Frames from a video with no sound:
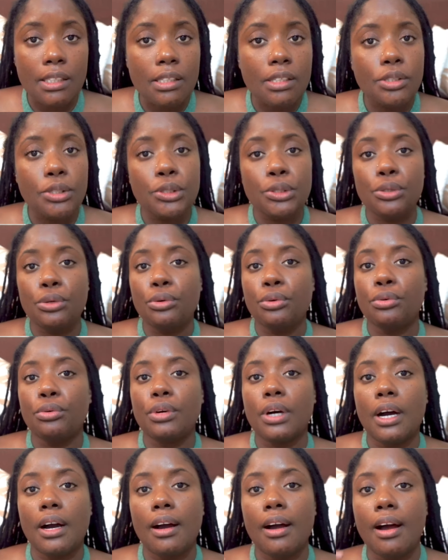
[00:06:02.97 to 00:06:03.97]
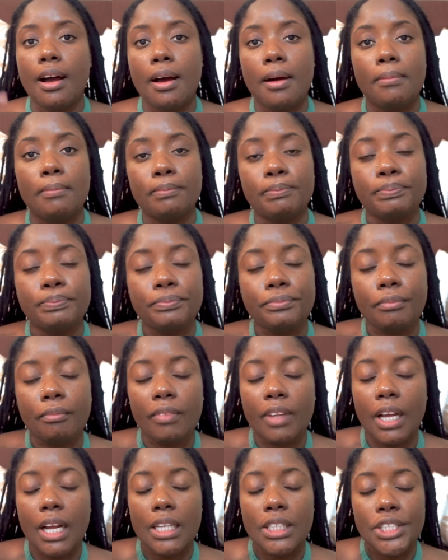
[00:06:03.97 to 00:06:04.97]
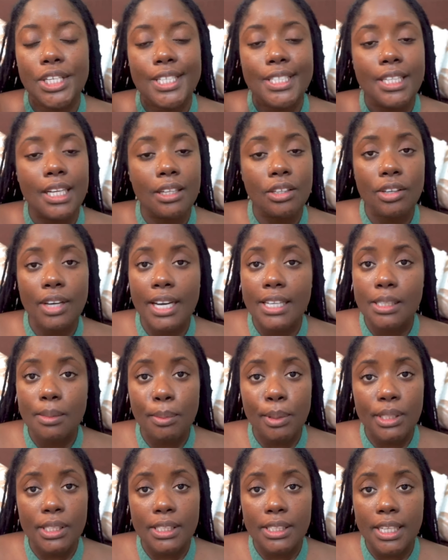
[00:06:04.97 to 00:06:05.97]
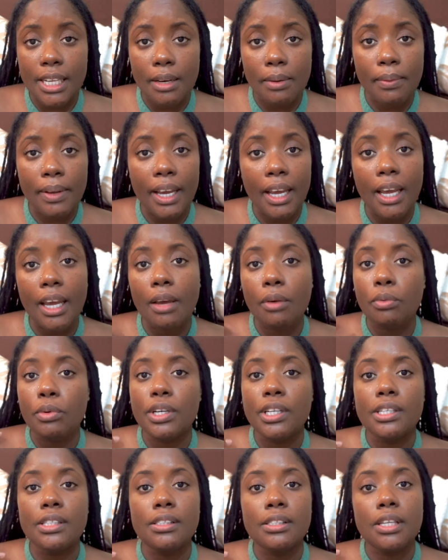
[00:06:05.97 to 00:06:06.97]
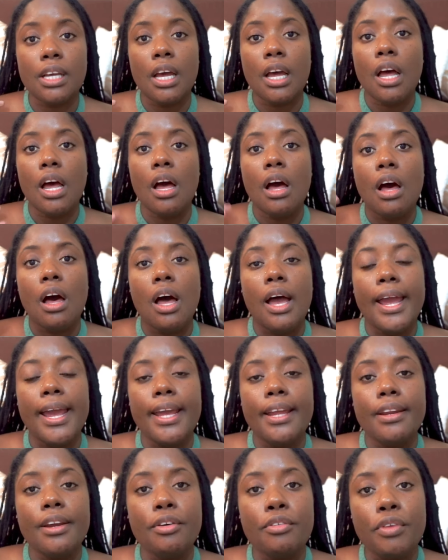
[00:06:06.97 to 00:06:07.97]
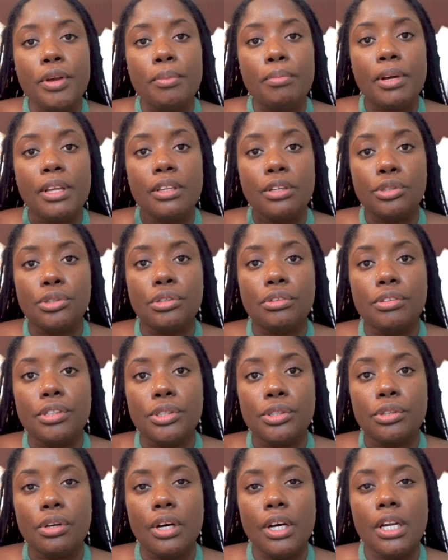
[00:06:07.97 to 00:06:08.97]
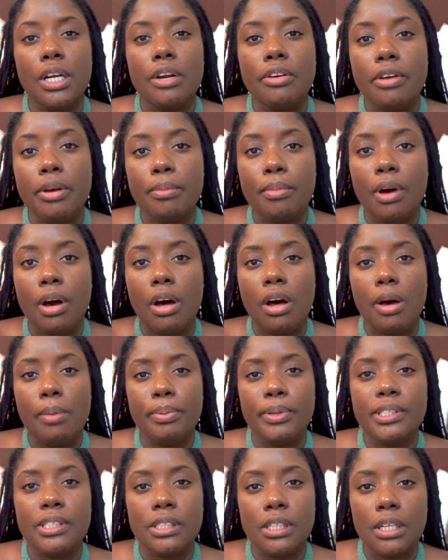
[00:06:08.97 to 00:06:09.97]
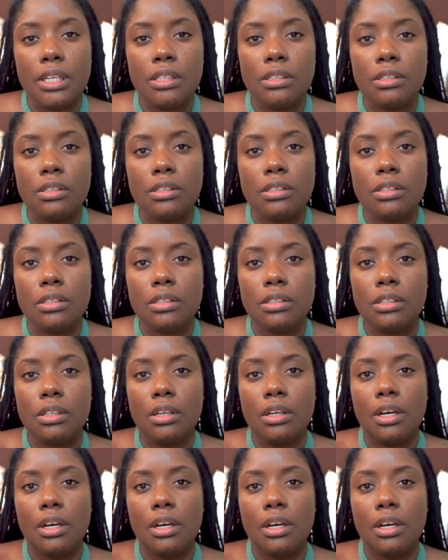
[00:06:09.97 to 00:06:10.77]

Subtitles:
So I'll just tell you guys about it anyway. It was in Arima, the jewelry store in Arima, opposite